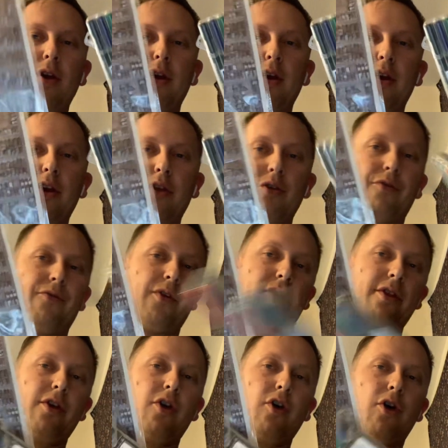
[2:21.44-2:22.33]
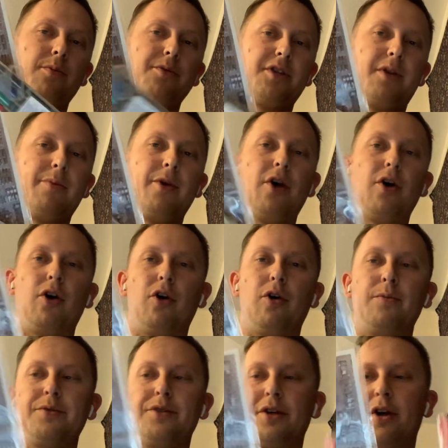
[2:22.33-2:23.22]
either friendly homes, enemy
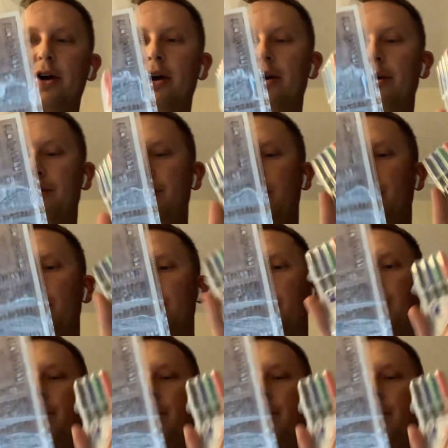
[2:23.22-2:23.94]
homes, the